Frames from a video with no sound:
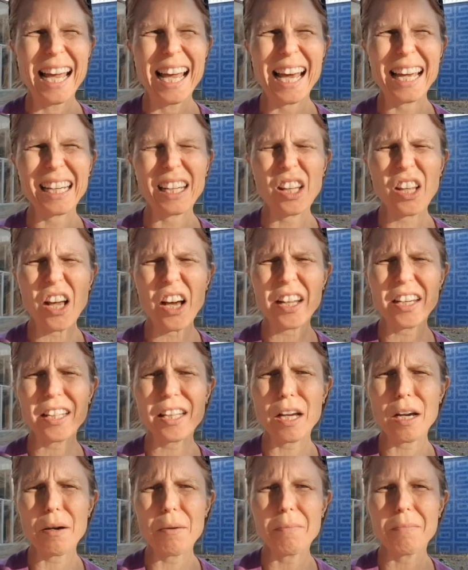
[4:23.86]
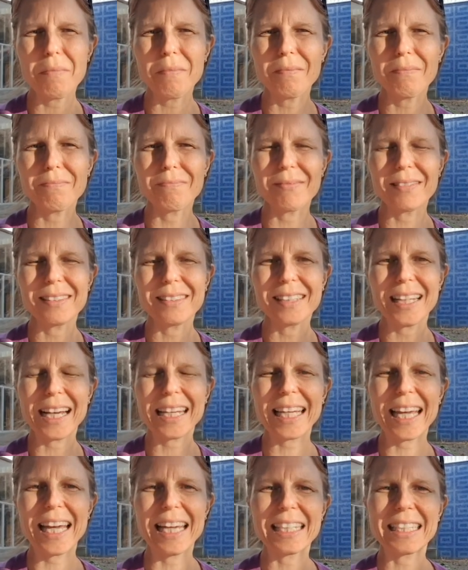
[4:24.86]
and a lot of them
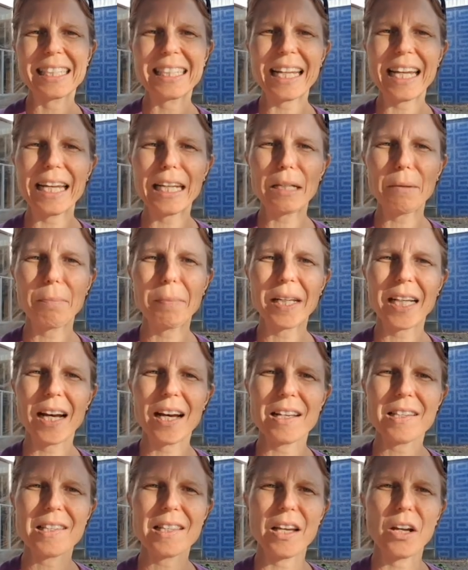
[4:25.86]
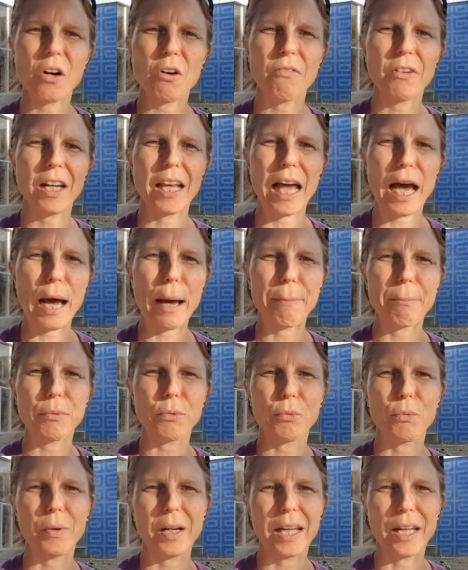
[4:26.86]
I can't take because they
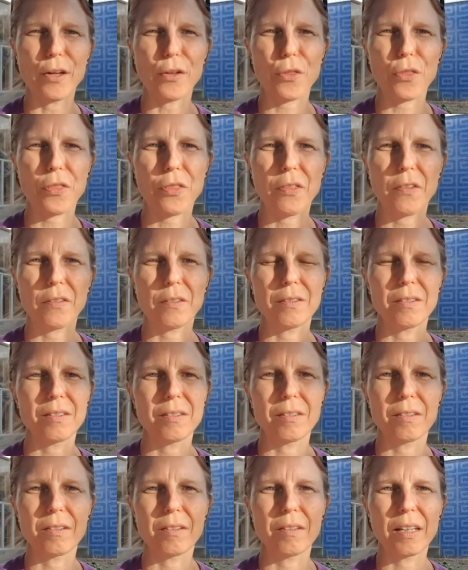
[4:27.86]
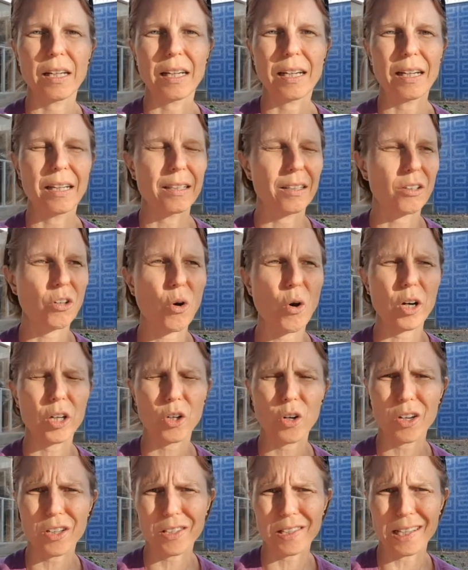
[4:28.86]
overlap with core
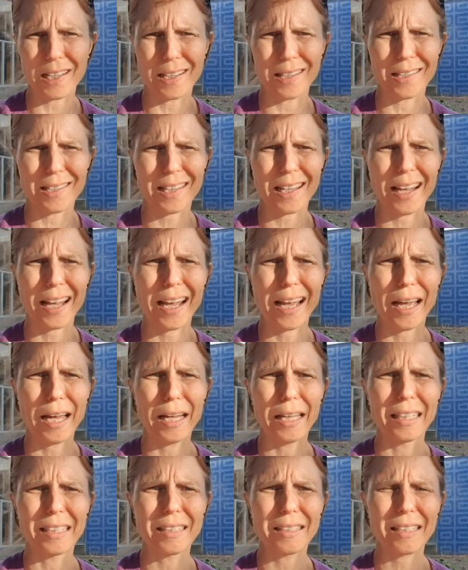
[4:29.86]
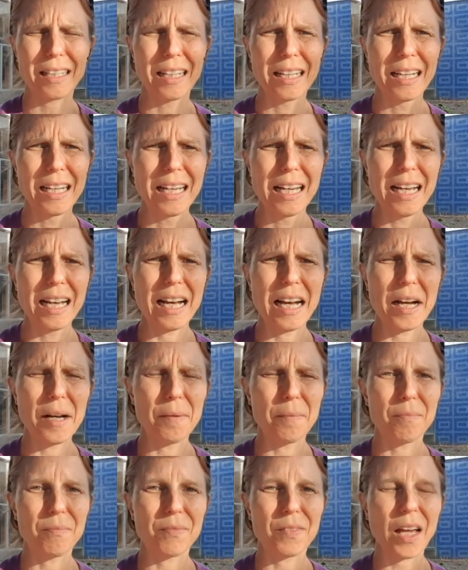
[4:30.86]
courses and
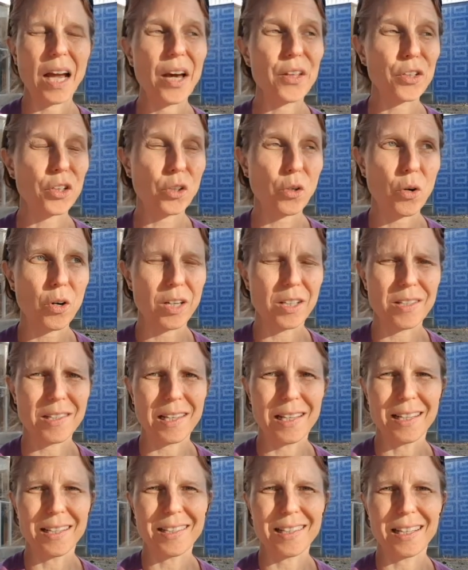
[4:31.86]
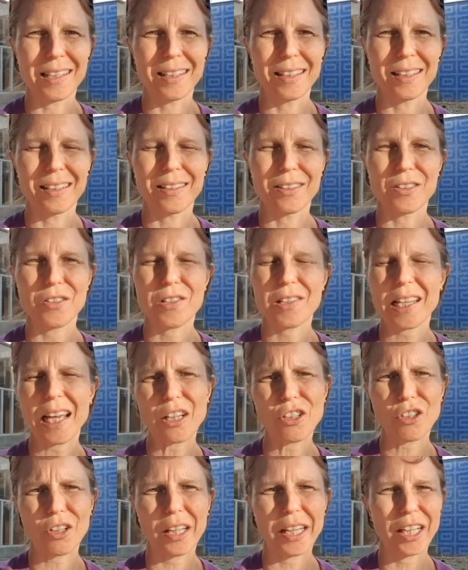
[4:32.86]
other courses, and there's
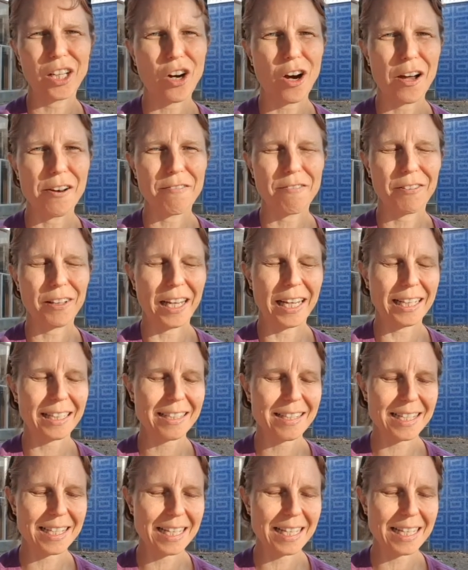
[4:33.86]
scheduling conflicts.